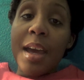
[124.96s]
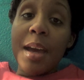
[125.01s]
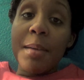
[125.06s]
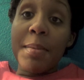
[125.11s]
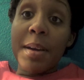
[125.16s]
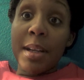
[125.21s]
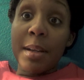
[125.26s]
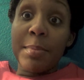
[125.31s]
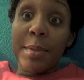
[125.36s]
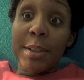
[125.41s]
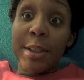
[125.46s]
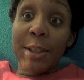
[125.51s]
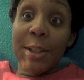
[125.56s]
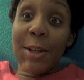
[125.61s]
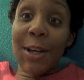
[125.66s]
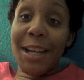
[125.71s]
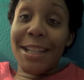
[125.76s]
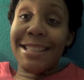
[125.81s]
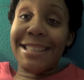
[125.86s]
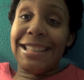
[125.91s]
my nipples are
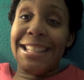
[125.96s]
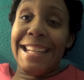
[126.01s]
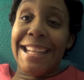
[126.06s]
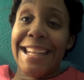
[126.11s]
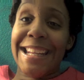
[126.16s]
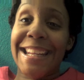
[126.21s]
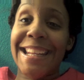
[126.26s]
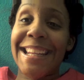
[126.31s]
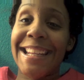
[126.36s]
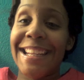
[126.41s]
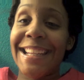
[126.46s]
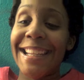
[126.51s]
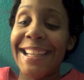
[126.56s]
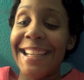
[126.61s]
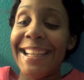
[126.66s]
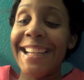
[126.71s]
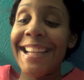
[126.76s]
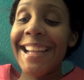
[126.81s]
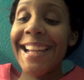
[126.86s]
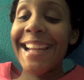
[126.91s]
crusty.
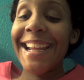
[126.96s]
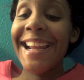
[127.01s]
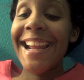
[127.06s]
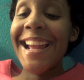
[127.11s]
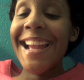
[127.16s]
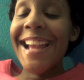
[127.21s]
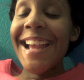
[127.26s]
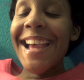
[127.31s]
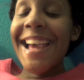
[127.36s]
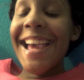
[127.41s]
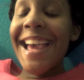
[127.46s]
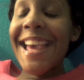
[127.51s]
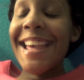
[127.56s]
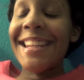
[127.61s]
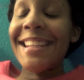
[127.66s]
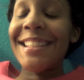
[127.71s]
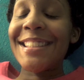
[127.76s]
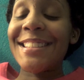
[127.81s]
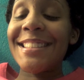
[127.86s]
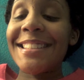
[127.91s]

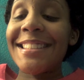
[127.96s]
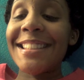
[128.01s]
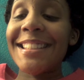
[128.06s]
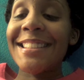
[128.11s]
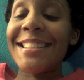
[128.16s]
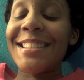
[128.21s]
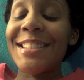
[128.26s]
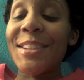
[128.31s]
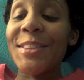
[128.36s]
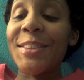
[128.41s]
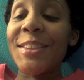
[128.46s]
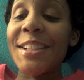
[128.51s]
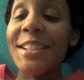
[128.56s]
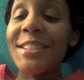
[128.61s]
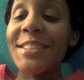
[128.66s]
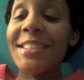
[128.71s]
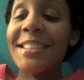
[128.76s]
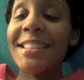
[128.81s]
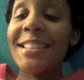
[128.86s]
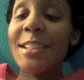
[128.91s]
And it's so
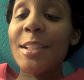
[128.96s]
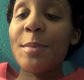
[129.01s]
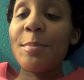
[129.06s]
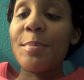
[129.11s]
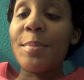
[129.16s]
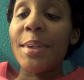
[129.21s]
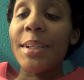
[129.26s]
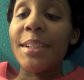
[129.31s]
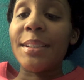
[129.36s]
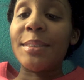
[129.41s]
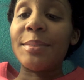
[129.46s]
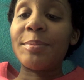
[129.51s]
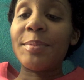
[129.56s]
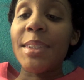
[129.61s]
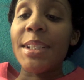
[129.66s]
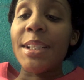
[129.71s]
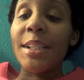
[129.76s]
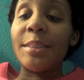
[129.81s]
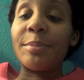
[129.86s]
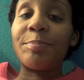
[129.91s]
gross. But,
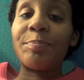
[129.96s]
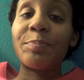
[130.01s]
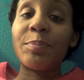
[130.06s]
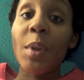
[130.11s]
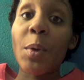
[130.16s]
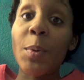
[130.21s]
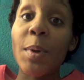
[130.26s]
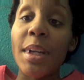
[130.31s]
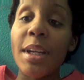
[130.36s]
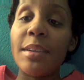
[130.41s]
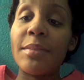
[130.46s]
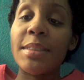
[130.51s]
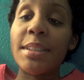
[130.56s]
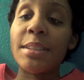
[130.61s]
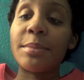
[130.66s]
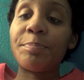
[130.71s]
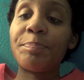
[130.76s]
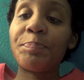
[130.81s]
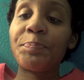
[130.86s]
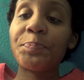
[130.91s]
you know,
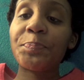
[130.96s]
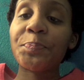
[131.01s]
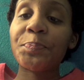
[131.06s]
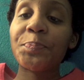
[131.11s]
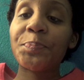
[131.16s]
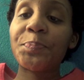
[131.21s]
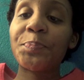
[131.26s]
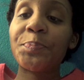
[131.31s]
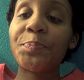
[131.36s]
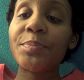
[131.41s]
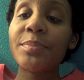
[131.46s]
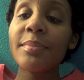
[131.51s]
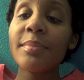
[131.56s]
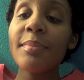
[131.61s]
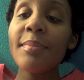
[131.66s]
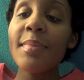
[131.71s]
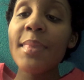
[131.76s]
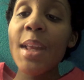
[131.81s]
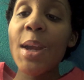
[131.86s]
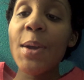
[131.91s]
whatevs.
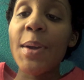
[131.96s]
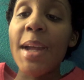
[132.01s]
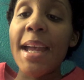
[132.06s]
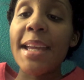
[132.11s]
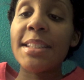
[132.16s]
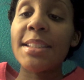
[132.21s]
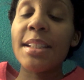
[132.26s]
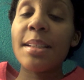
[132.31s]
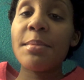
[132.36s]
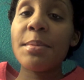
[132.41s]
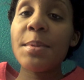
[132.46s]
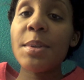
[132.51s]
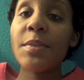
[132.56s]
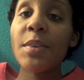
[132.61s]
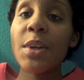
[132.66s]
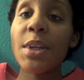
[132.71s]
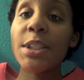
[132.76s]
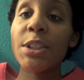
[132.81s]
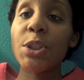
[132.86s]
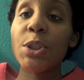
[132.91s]
Okay, so let me move
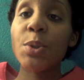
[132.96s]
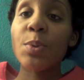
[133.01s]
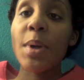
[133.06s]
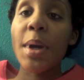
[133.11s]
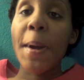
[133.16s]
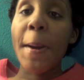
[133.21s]
on to